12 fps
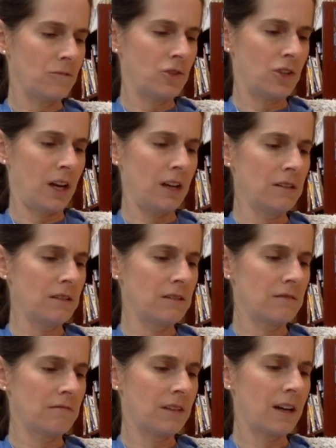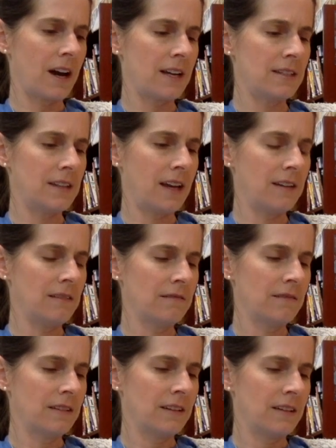Jess? The guy said.
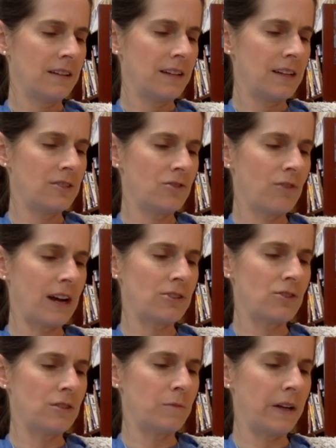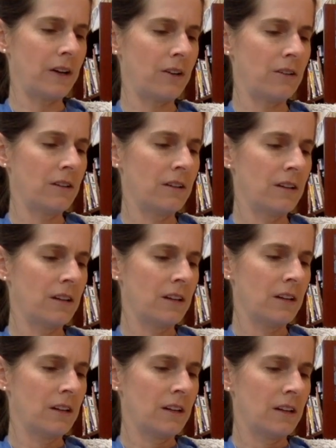He scratched his beard.
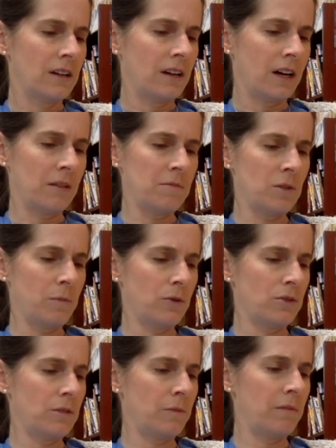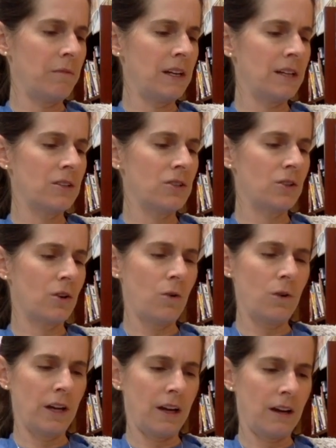I'm supposed to be meeting
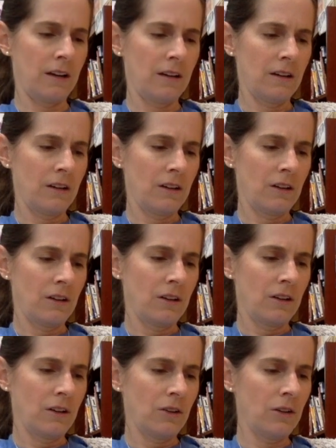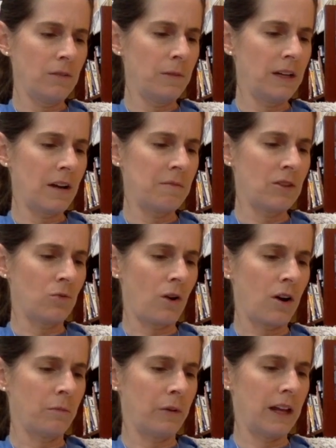Sequoia. Could be I'm in the
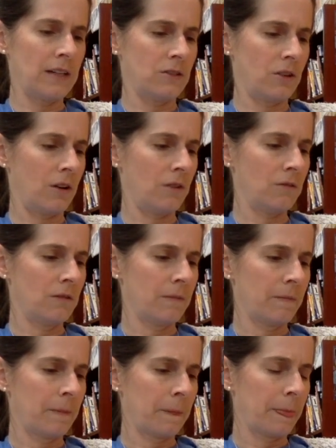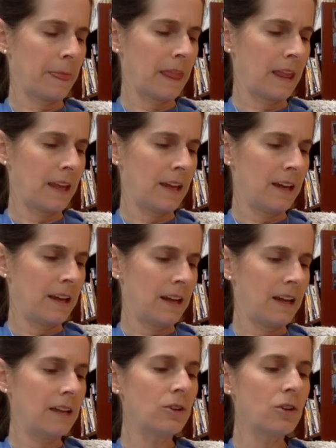wrong place, though.
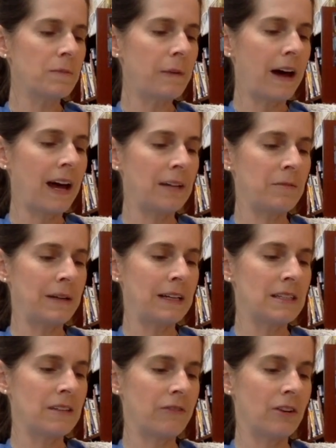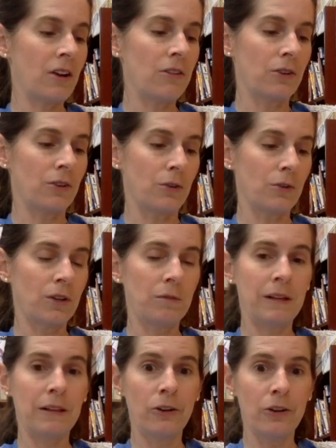He looked behind me as if another girl could
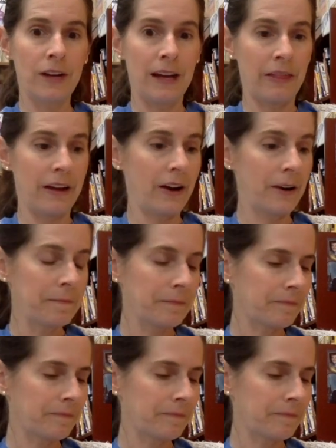be lurking there.